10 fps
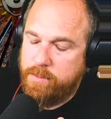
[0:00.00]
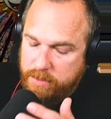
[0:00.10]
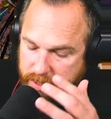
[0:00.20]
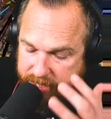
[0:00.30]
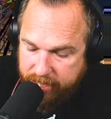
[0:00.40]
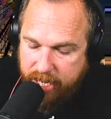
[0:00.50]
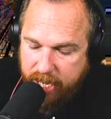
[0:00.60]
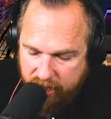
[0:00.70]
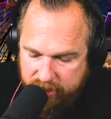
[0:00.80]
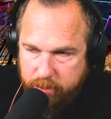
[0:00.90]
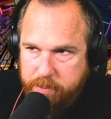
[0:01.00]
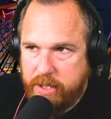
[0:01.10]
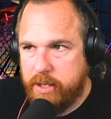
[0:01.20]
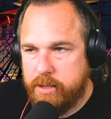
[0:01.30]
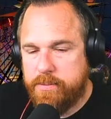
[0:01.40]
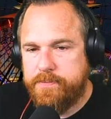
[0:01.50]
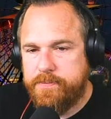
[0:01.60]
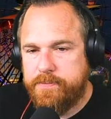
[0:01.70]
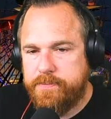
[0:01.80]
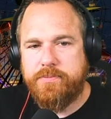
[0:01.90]
They did concept art,
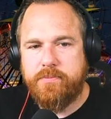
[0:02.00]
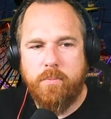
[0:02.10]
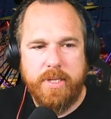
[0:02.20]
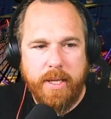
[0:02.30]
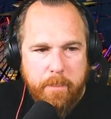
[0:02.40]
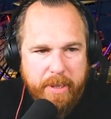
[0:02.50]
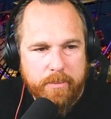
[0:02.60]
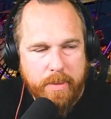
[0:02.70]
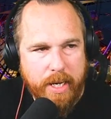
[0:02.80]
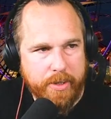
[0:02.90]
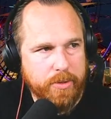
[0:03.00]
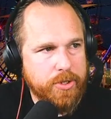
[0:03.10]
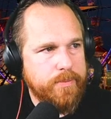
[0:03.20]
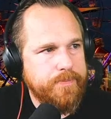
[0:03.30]
they built models,